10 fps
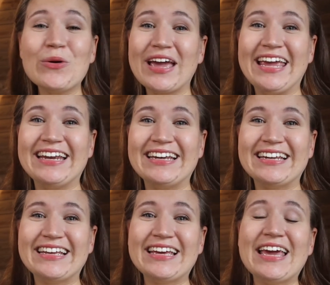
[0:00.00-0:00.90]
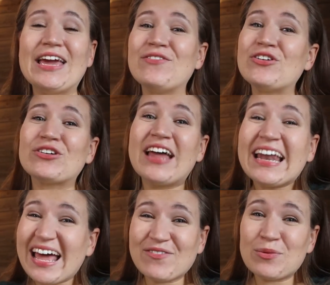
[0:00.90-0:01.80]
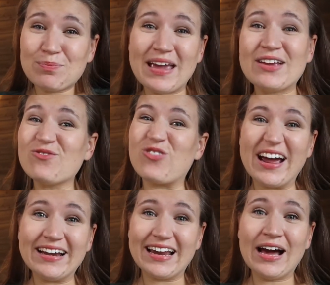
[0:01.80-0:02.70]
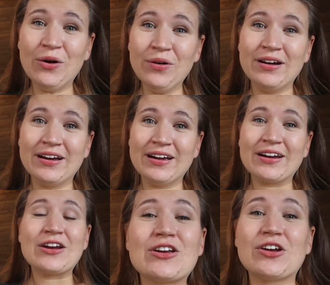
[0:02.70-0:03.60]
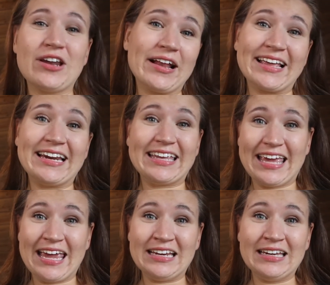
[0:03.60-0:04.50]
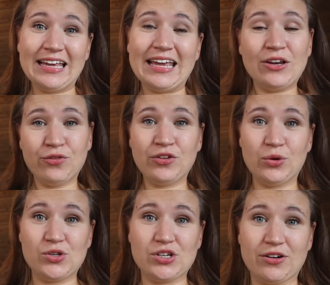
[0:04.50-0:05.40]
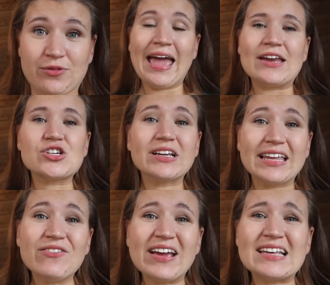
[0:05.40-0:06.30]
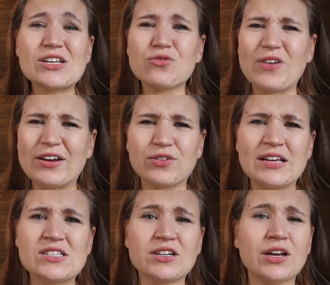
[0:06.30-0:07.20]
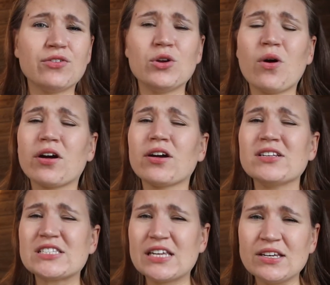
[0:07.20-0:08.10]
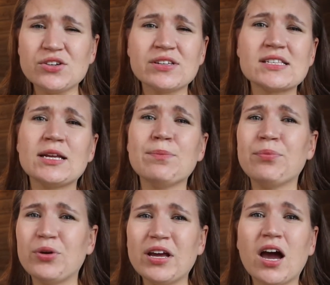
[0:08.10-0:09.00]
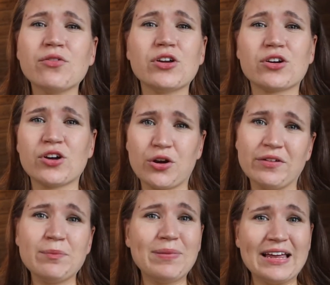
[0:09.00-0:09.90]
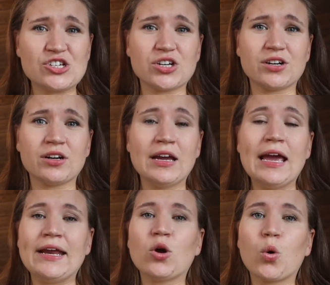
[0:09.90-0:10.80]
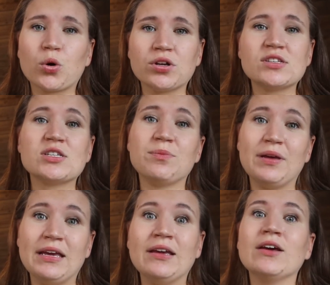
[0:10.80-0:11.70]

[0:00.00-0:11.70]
gain. If you're not having pain right now, you're not gonna gain in the future. And you're living as a red racer if you are continuously putting off your current pleasure in order to be